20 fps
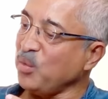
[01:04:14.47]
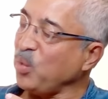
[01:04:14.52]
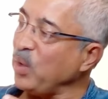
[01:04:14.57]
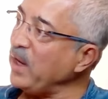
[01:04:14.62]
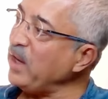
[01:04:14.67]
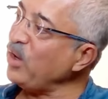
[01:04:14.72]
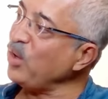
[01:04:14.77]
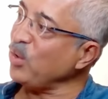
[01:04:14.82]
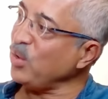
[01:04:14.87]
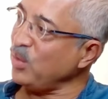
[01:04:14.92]

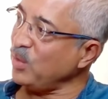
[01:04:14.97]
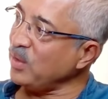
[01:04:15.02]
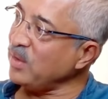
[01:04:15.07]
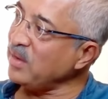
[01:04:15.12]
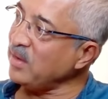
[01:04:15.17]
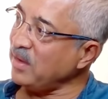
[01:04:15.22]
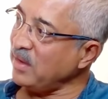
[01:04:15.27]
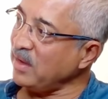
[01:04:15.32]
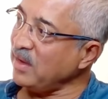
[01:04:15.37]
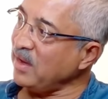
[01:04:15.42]
window
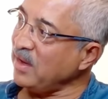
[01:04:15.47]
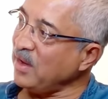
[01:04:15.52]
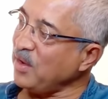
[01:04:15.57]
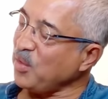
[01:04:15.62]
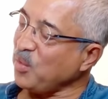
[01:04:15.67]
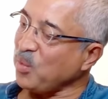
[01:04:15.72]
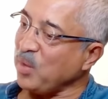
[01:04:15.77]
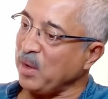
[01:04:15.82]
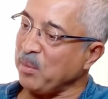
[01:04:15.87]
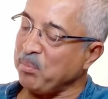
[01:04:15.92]

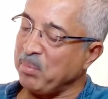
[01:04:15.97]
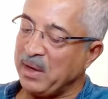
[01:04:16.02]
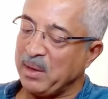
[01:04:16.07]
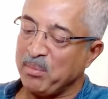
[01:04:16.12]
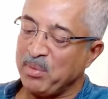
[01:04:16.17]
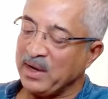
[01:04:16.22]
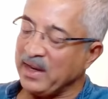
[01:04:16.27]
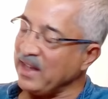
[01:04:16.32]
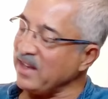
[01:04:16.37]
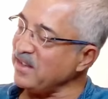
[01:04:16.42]
where
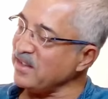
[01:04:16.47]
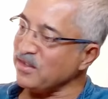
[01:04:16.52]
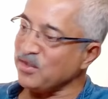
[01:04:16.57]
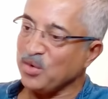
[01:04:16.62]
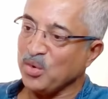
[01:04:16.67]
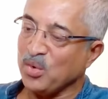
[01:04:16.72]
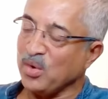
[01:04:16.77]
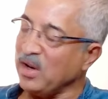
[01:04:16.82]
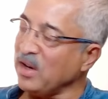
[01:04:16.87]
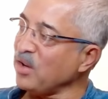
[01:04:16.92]
people can
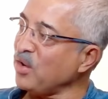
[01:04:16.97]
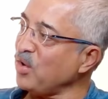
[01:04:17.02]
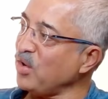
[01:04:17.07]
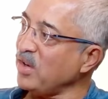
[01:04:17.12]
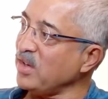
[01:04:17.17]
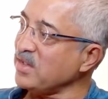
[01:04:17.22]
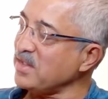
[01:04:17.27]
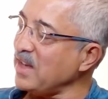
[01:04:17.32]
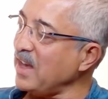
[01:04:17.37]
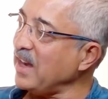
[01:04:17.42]
just go
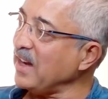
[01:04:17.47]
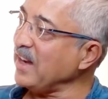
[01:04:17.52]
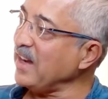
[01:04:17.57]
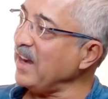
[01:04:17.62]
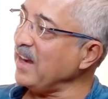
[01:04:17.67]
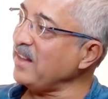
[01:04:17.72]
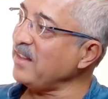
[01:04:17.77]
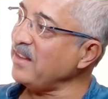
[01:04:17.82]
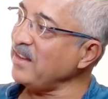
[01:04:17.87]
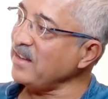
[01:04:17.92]
across and
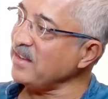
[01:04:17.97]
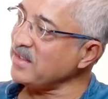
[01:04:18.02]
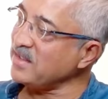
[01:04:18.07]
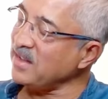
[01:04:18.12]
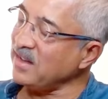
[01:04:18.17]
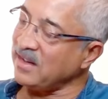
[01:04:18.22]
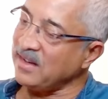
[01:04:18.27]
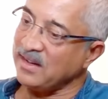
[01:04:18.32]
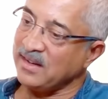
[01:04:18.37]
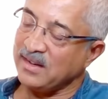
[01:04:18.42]
get things
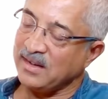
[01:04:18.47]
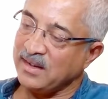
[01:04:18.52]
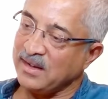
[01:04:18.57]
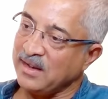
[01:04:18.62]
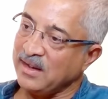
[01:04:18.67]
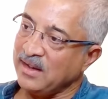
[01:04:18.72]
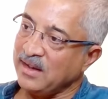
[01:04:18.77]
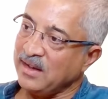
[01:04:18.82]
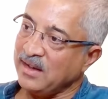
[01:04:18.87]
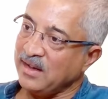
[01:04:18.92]

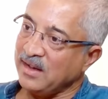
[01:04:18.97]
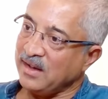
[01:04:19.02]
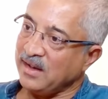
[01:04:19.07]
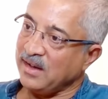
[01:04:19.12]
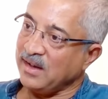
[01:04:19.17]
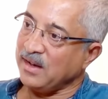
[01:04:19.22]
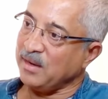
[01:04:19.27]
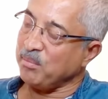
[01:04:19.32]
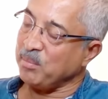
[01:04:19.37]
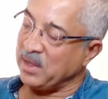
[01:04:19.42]

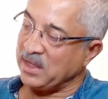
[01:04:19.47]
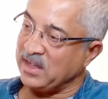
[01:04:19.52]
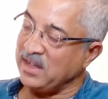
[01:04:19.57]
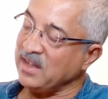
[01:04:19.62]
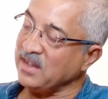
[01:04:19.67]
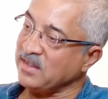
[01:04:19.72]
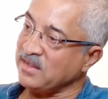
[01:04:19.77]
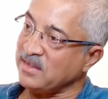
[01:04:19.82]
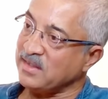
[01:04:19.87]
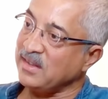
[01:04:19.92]
done. But
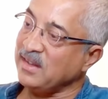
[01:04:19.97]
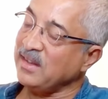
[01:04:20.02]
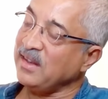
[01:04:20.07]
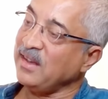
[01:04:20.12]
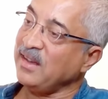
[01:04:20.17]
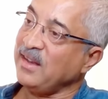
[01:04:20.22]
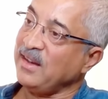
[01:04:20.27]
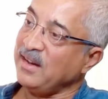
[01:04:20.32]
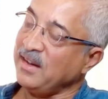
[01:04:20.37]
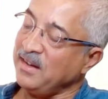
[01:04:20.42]
yes,
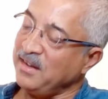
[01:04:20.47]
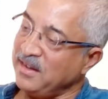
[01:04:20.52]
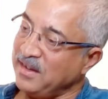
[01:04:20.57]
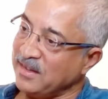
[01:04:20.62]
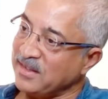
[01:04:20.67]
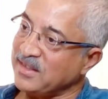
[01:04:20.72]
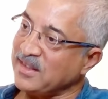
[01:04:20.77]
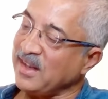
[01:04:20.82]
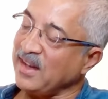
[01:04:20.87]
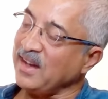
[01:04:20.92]

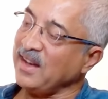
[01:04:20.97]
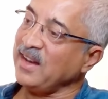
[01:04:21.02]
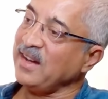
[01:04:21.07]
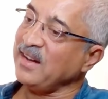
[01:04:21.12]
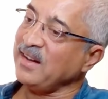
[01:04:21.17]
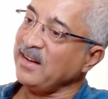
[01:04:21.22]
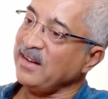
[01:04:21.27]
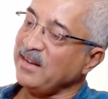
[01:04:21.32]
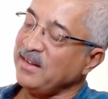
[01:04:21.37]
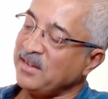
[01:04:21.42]

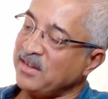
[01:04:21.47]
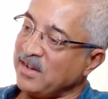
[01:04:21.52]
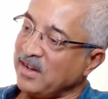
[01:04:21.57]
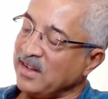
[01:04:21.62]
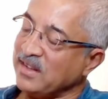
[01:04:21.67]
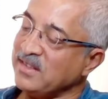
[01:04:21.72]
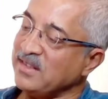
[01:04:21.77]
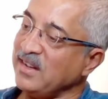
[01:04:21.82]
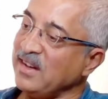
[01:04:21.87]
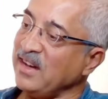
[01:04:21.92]
design
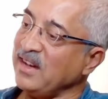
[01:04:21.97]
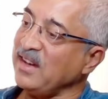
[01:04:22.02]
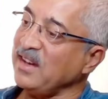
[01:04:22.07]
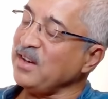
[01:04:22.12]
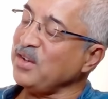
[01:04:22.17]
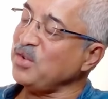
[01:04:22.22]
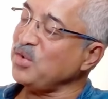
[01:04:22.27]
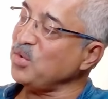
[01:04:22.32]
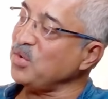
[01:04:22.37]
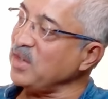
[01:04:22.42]

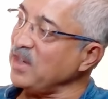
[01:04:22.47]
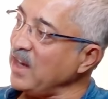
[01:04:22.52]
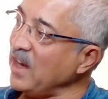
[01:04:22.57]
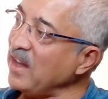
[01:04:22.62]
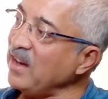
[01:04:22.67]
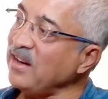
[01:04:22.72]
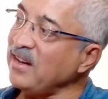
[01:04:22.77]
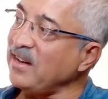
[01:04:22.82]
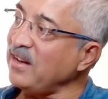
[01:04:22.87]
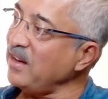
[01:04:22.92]
translating to
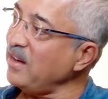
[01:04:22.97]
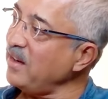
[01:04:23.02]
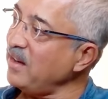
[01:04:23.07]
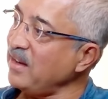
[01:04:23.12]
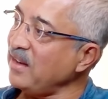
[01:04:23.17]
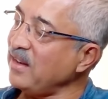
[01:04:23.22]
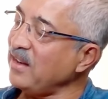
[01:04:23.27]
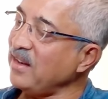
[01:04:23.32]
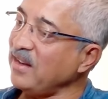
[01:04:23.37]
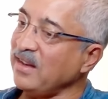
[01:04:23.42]
reality,
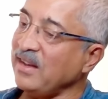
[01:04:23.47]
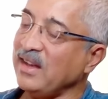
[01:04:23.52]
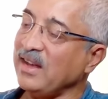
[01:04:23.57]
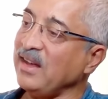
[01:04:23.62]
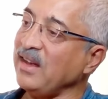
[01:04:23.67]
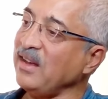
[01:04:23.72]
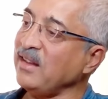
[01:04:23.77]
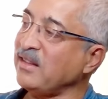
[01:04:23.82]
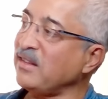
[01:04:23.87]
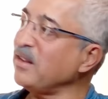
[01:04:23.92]

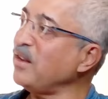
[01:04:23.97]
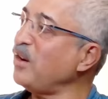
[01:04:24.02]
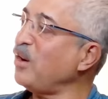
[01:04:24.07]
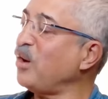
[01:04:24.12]
it's a